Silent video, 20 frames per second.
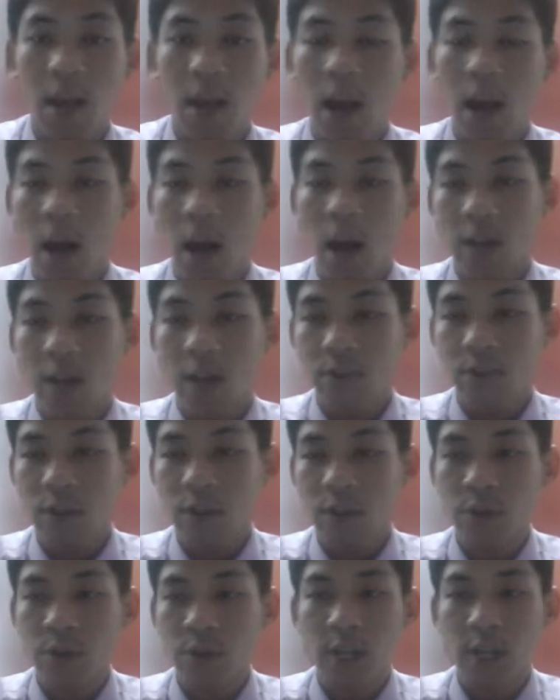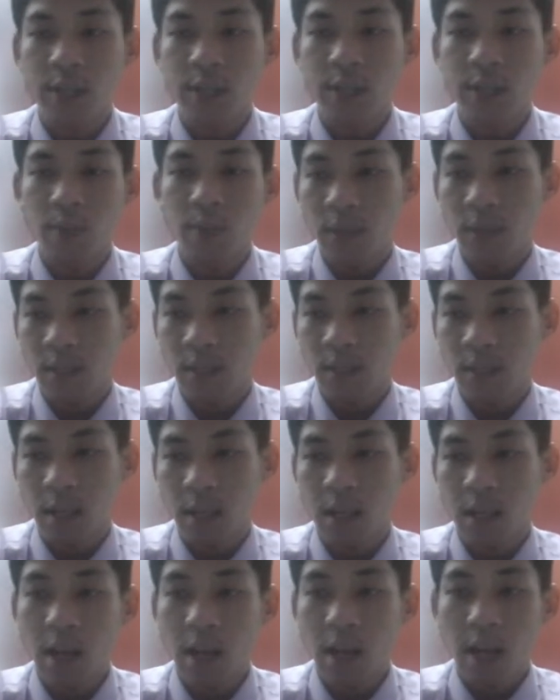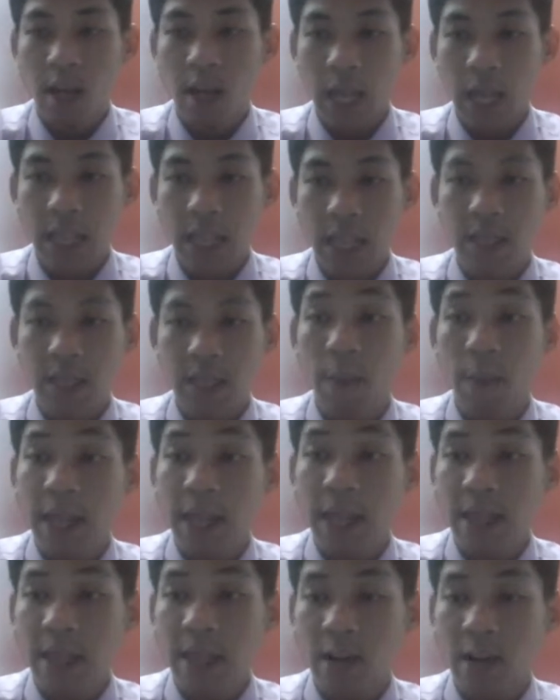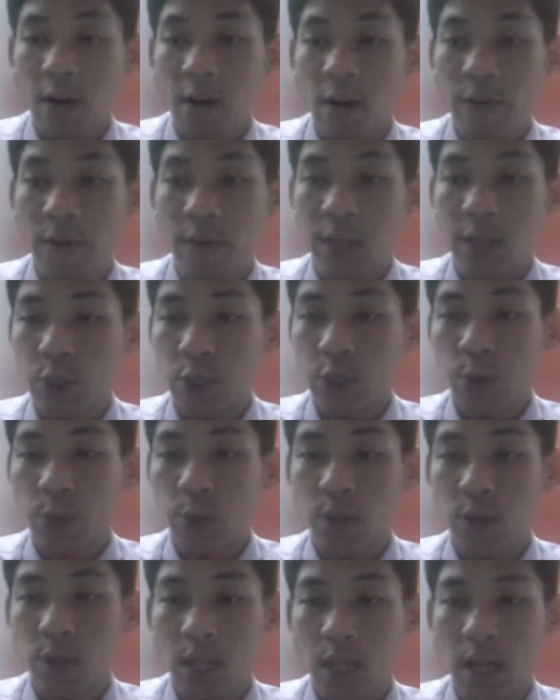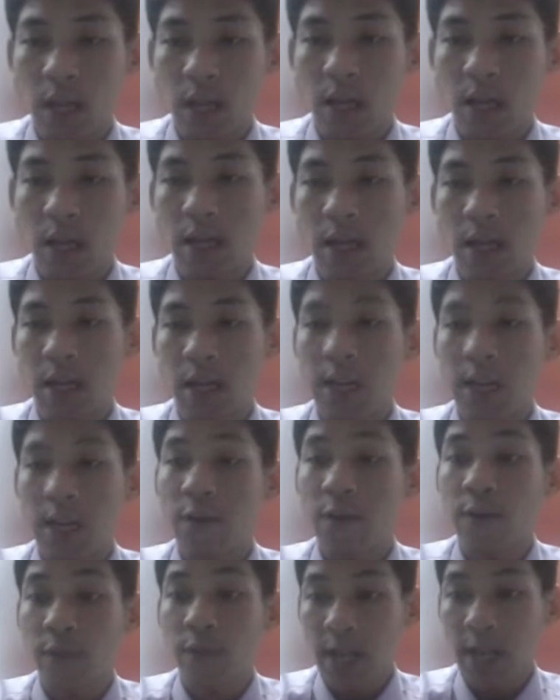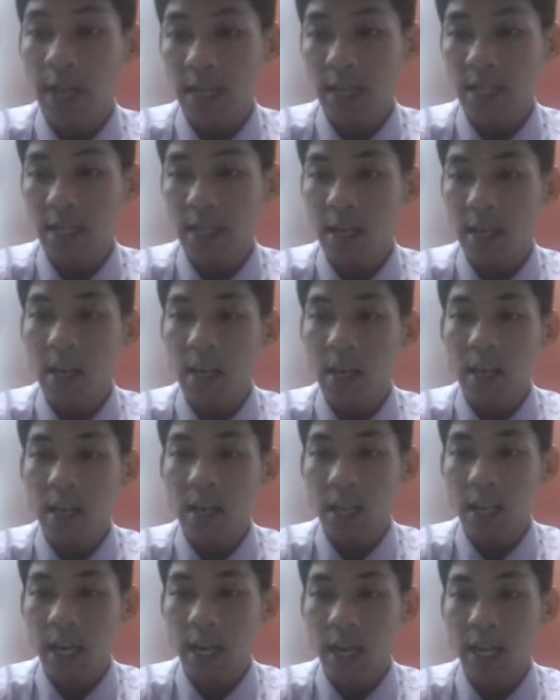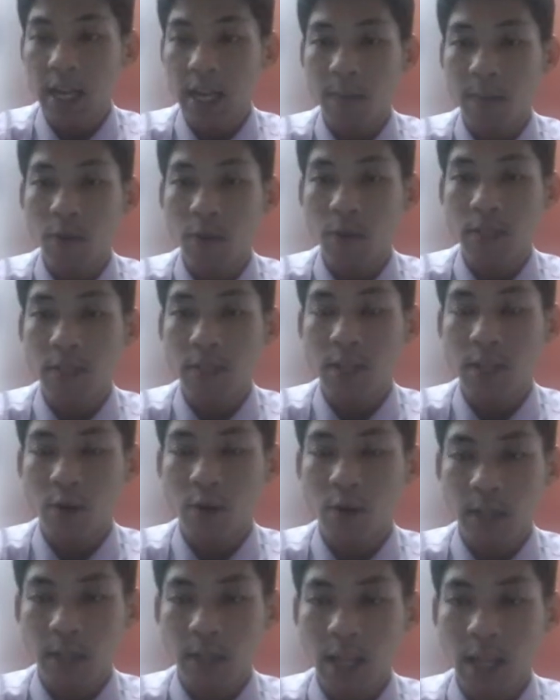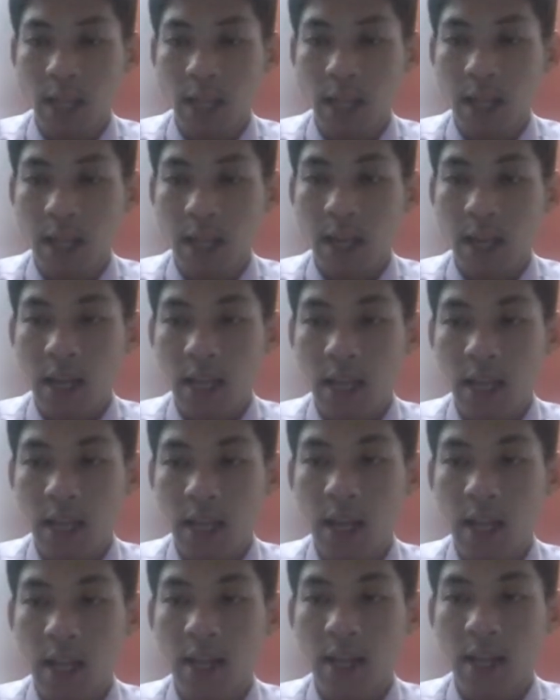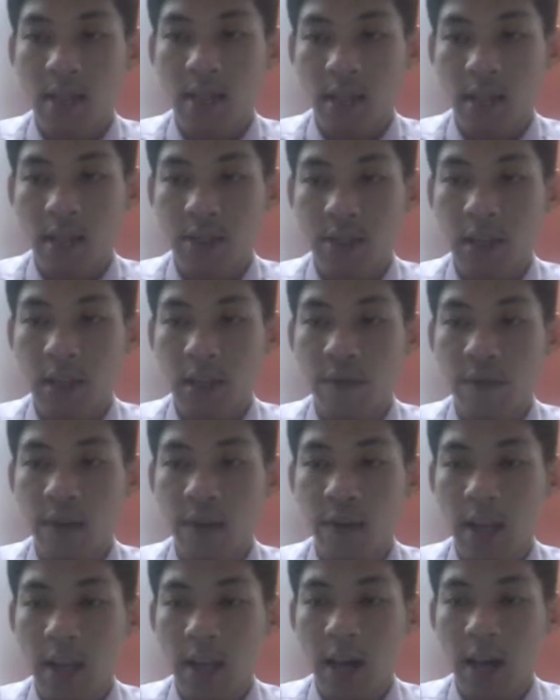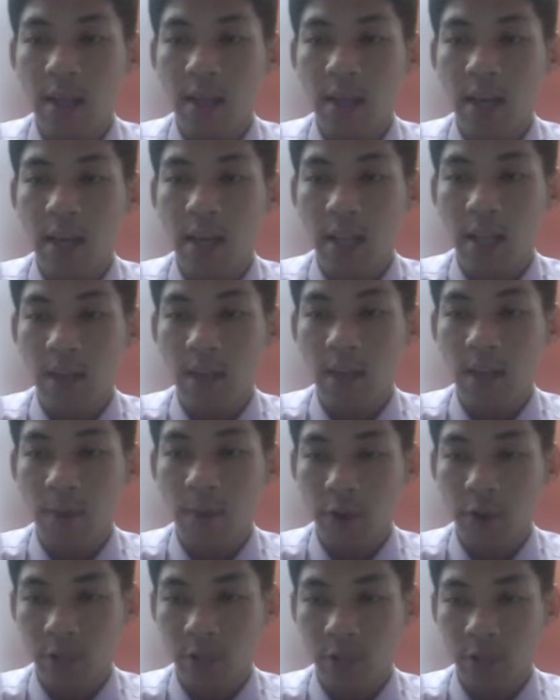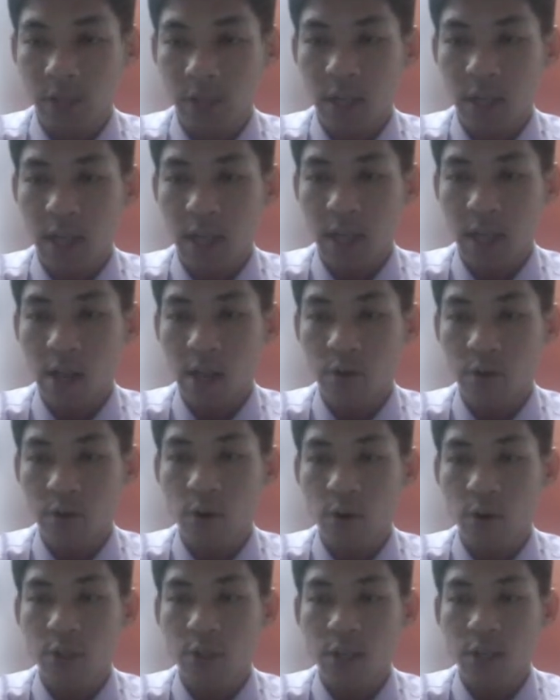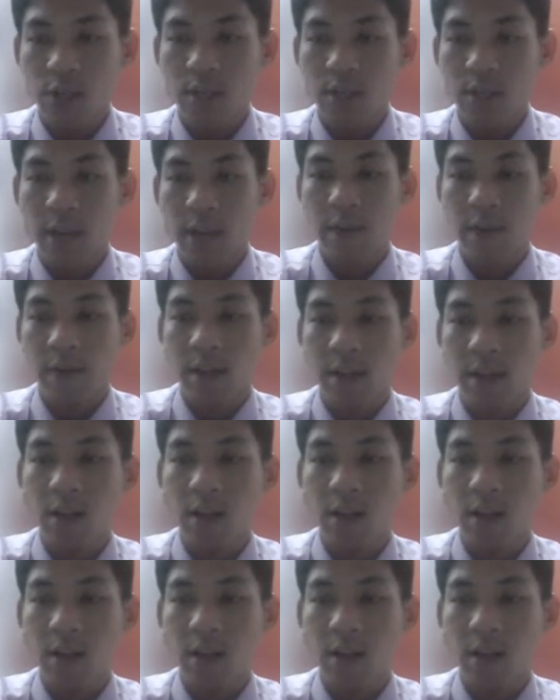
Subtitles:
Ultrasonication mixing is a method of distributing the filler in the epoxy coating. It enters delivering alternating pressure in the solutions area